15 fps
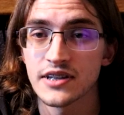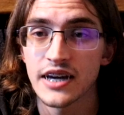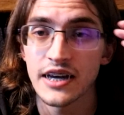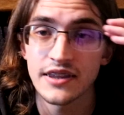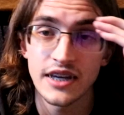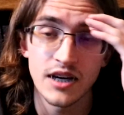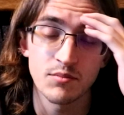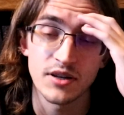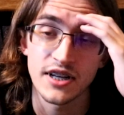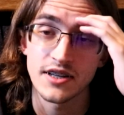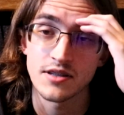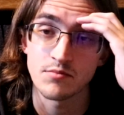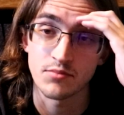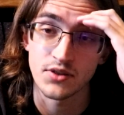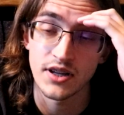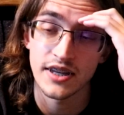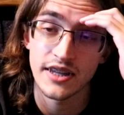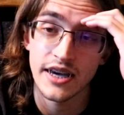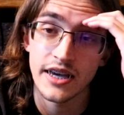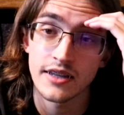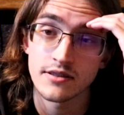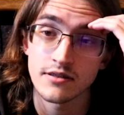had that, but I didn't play
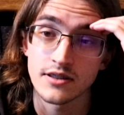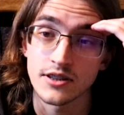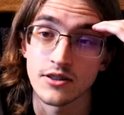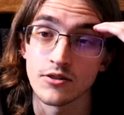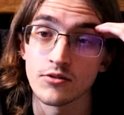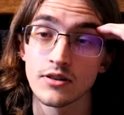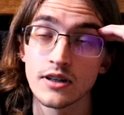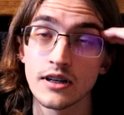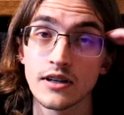that, so